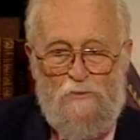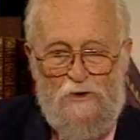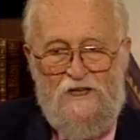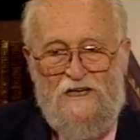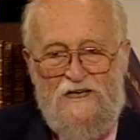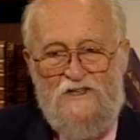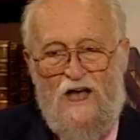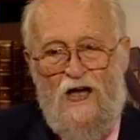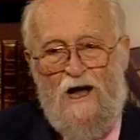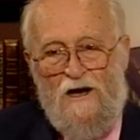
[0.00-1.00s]
put in his
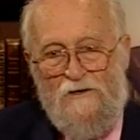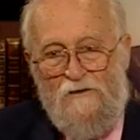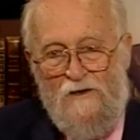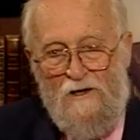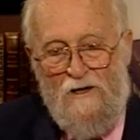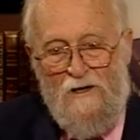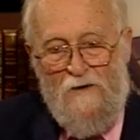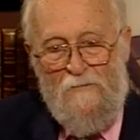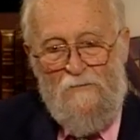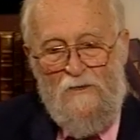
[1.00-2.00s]
heart
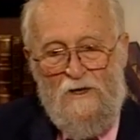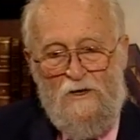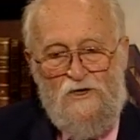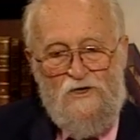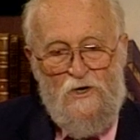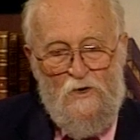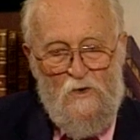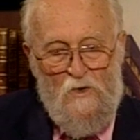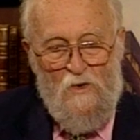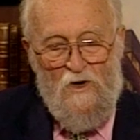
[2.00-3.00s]

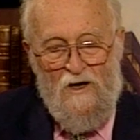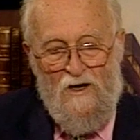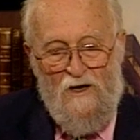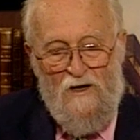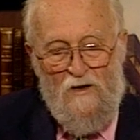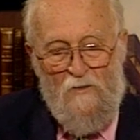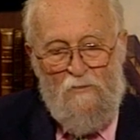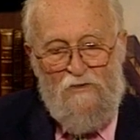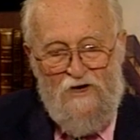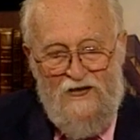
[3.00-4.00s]
to
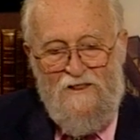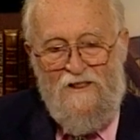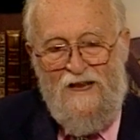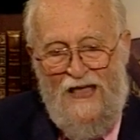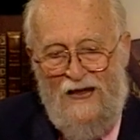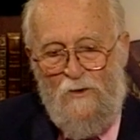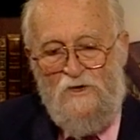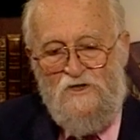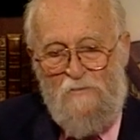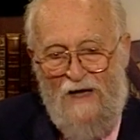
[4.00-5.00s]
bring the
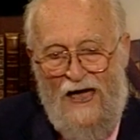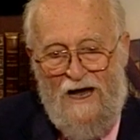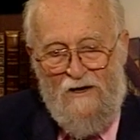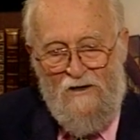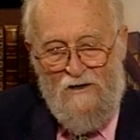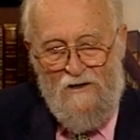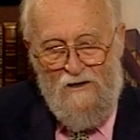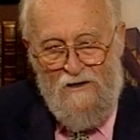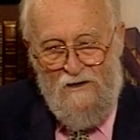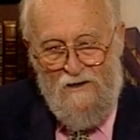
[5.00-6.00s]
language back
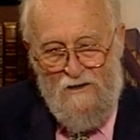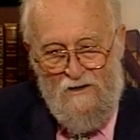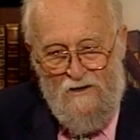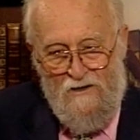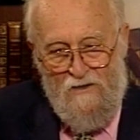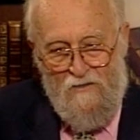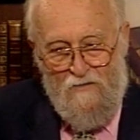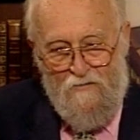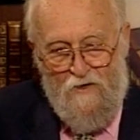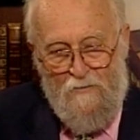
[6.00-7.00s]

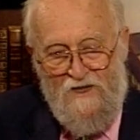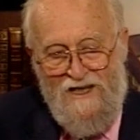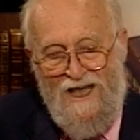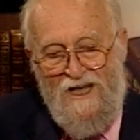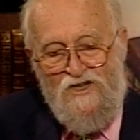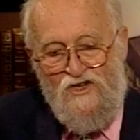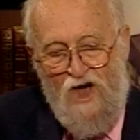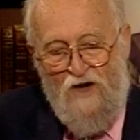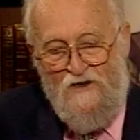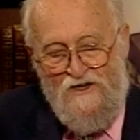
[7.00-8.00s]
from the edge
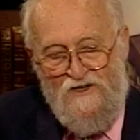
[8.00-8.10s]
of